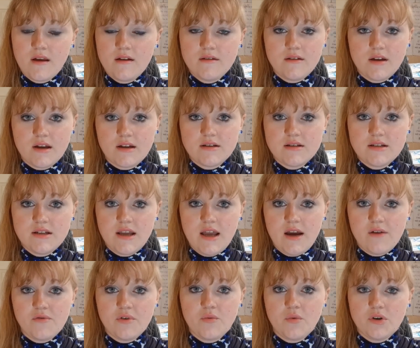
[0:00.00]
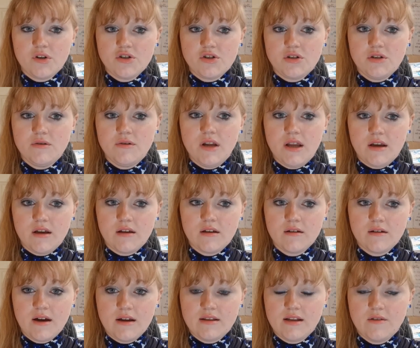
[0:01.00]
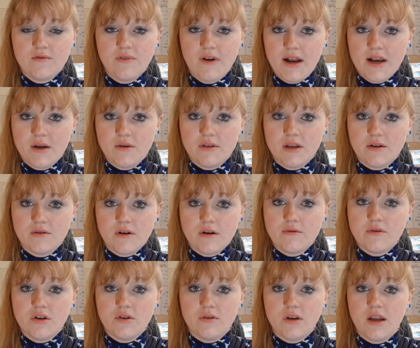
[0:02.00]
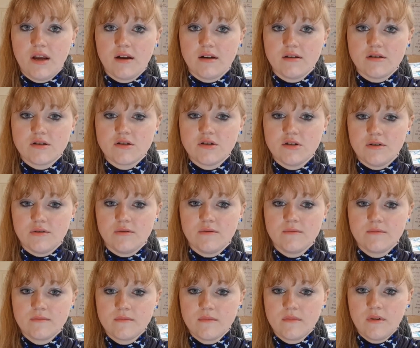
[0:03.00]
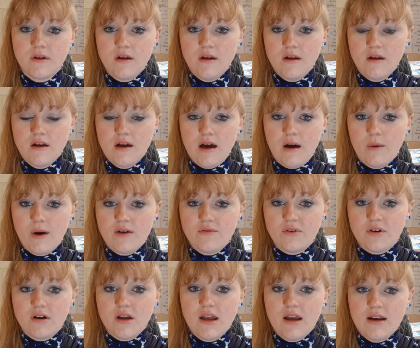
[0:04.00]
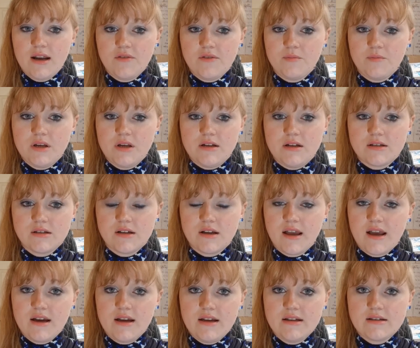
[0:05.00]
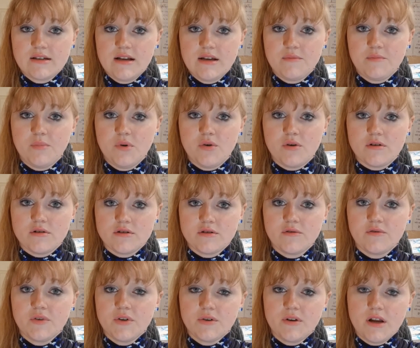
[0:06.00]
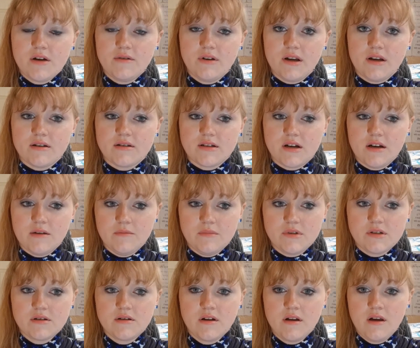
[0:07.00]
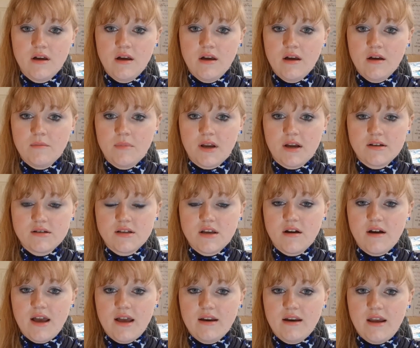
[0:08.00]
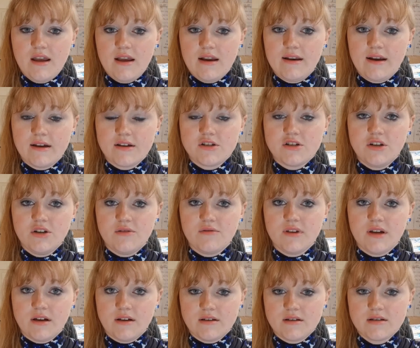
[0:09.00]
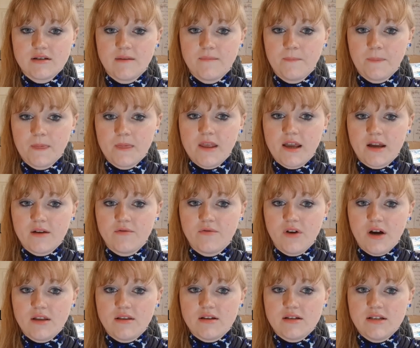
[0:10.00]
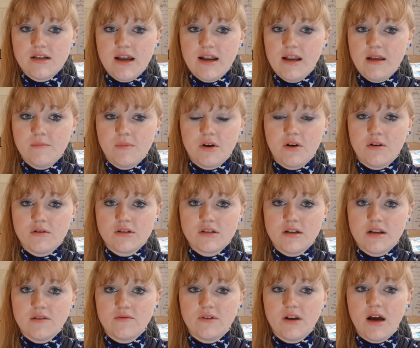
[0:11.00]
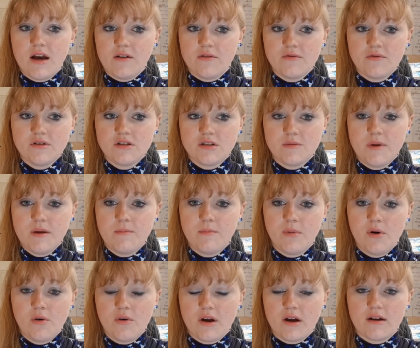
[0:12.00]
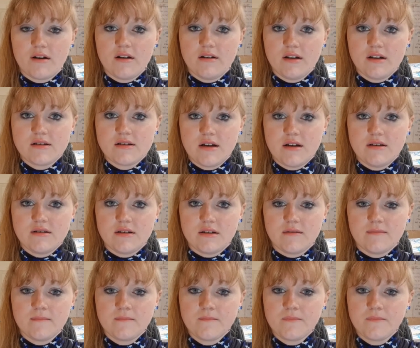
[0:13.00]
They can see everyone as unique, and they value their own uniqueness too. However, ENFPs can get easily bored or feel lonely at times. Because their NE likes new things, they can find the daily monotony of life to be boring and unexciting.